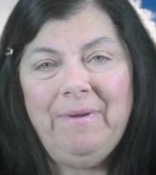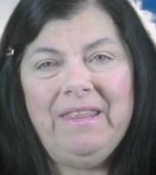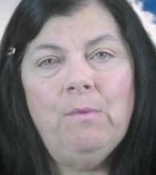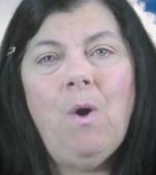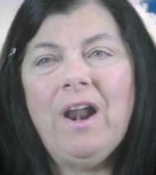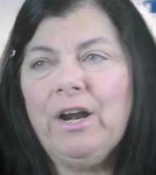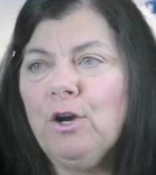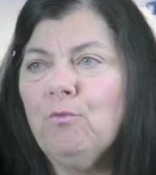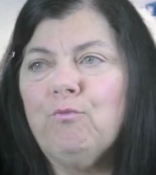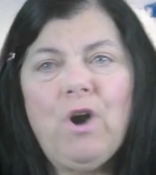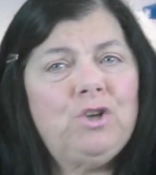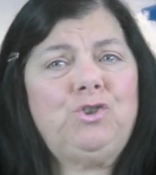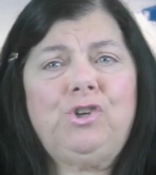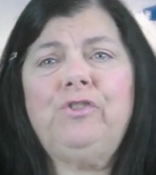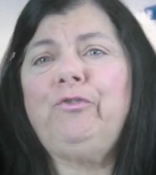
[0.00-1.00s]
and they wanted to
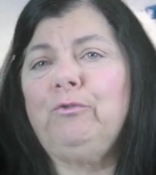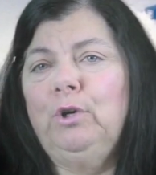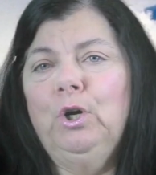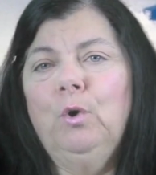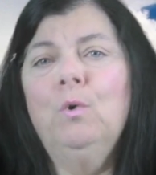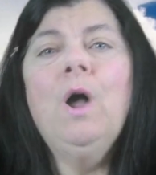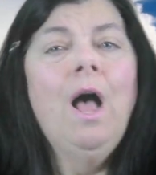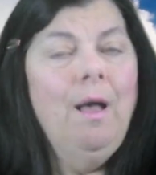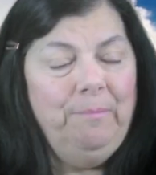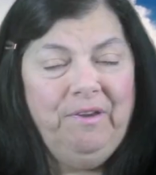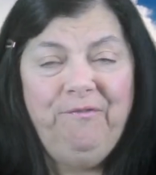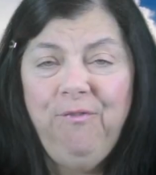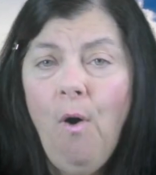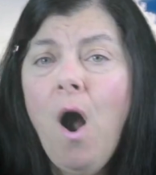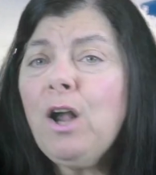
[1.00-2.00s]
rush it through
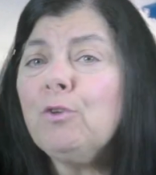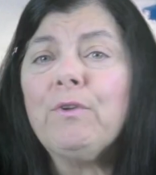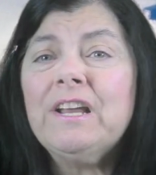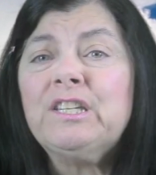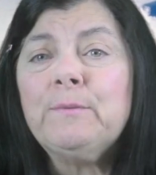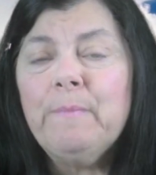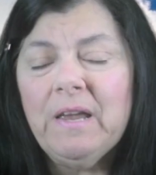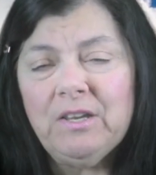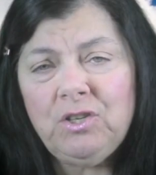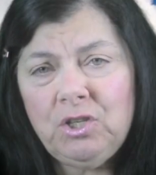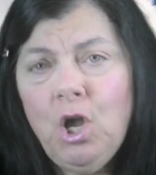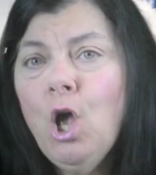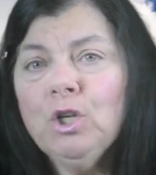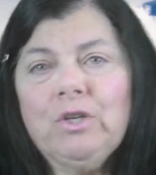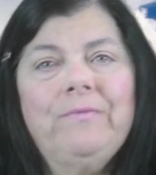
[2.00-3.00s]
before
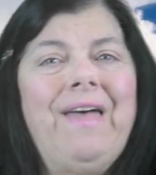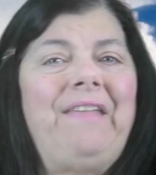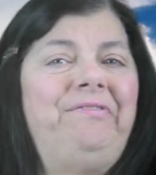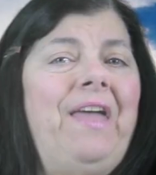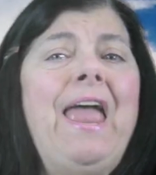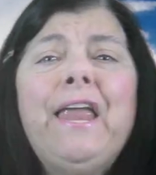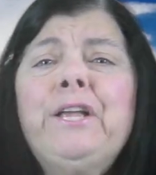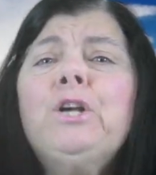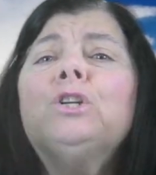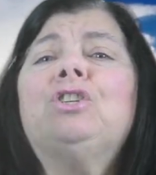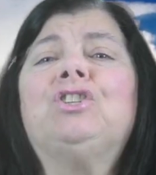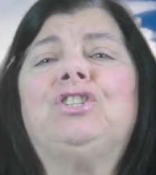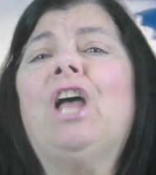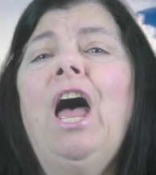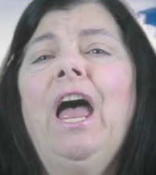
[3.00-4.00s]
Christmas so that they could
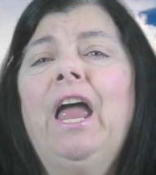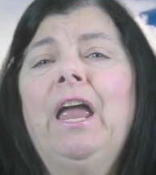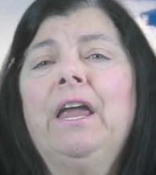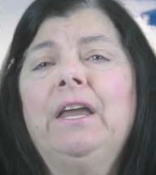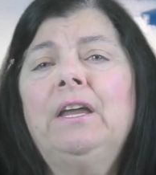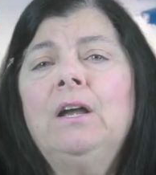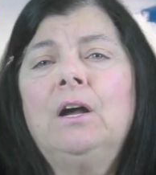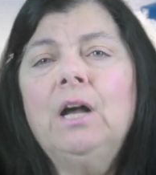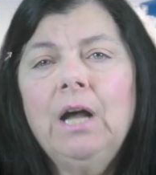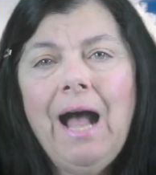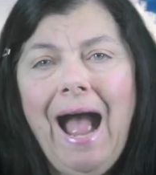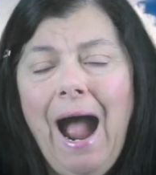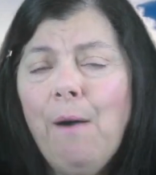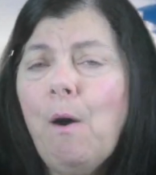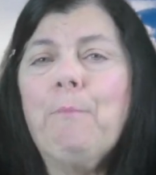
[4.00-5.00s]
say
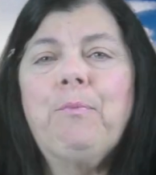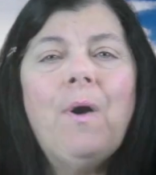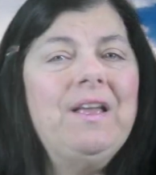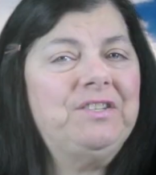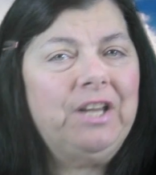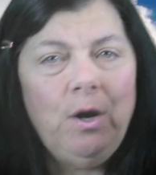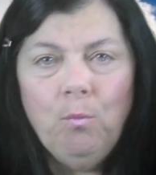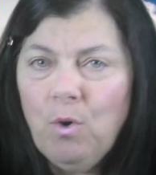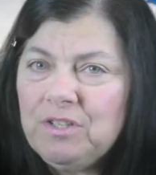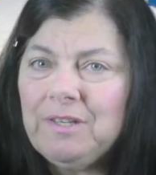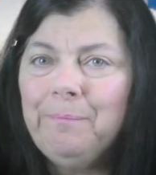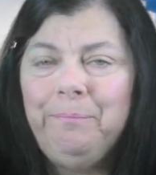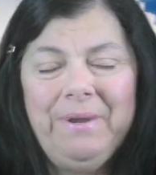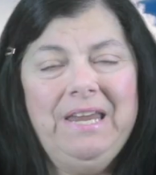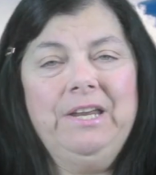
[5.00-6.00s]
our president was
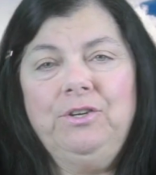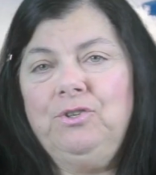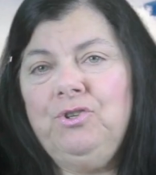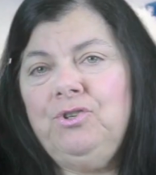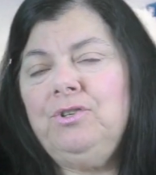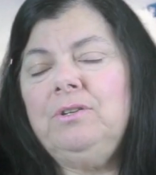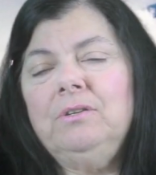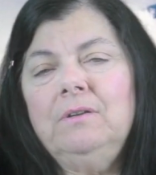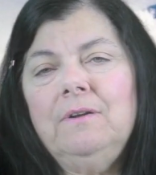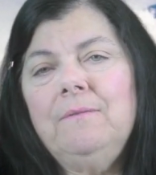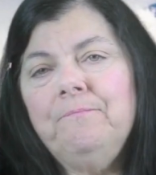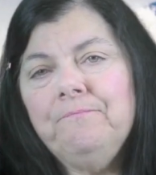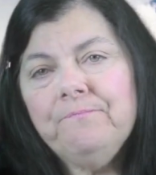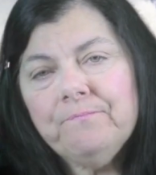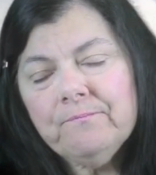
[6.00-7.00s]
impeached.
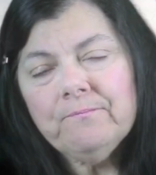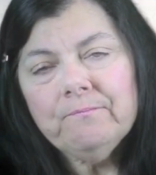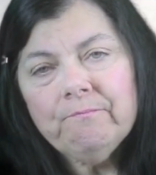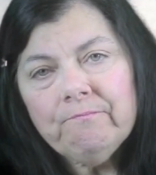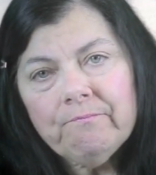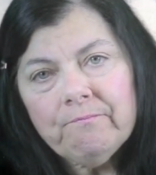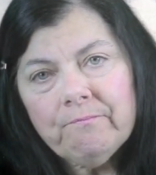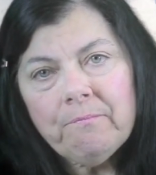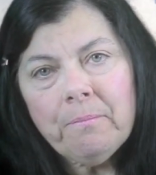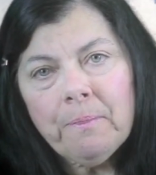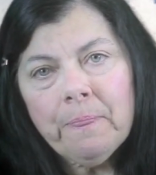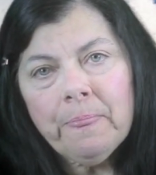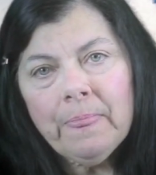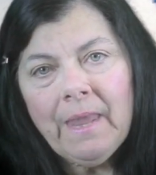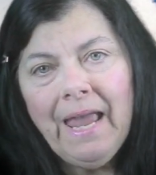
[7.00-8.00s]

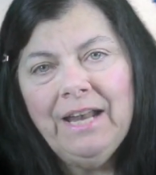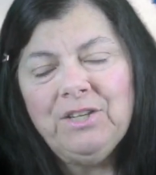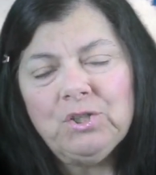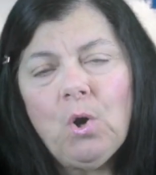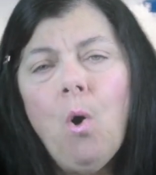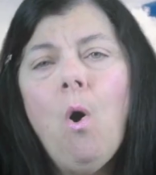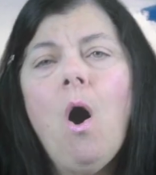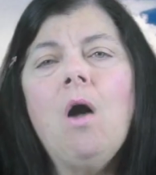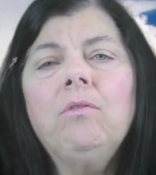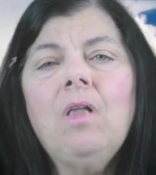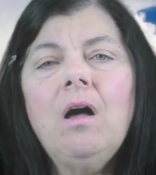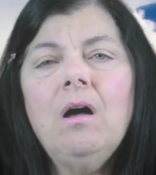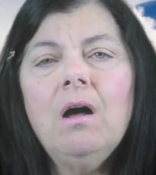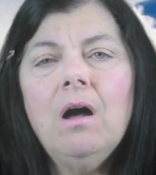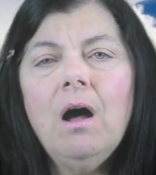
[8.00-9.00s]
It's all
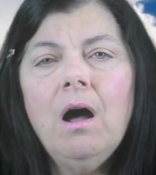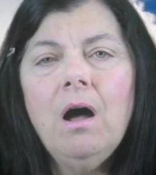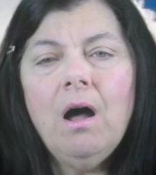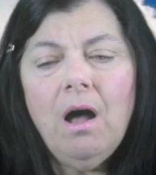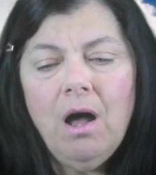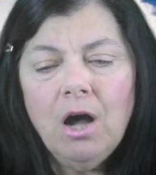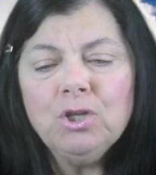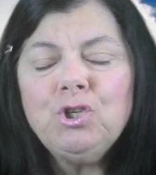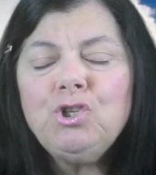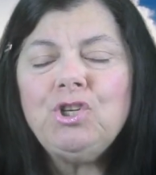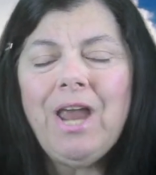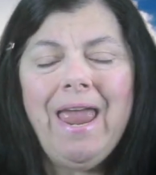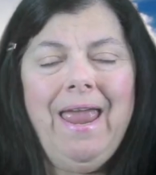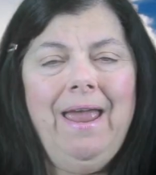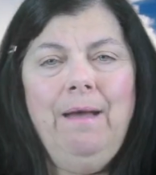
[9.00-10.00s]
a
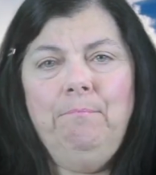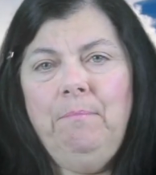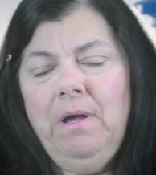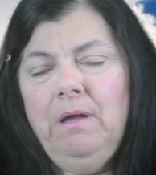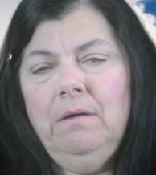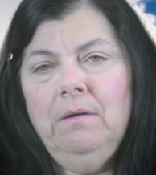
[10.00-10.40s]
sham